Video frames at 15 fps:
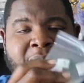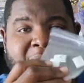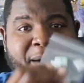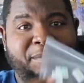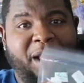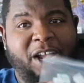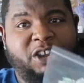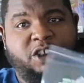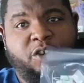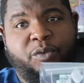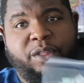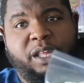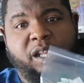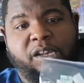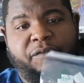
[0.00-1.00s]
I'm not sure
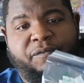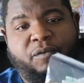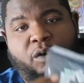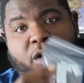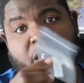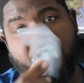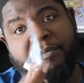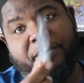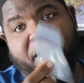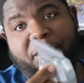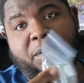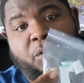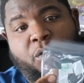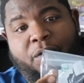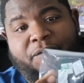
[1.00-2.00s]
what these are for.
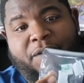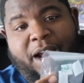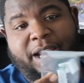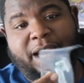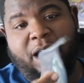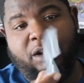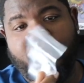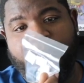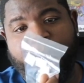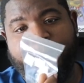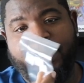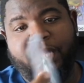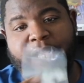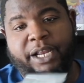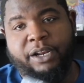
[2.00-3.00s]
Maybe we'll find out a little
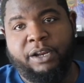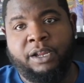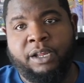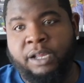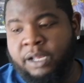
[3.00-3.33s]
bit later.